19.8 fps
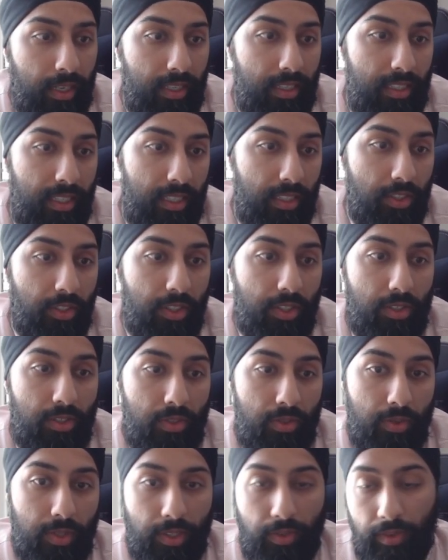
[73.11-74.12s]

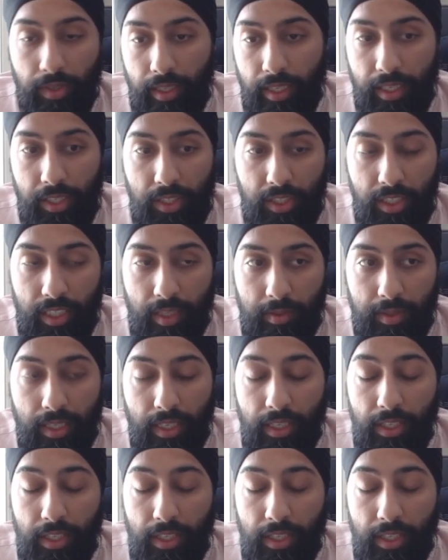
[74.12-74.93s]
teacher-student relationships.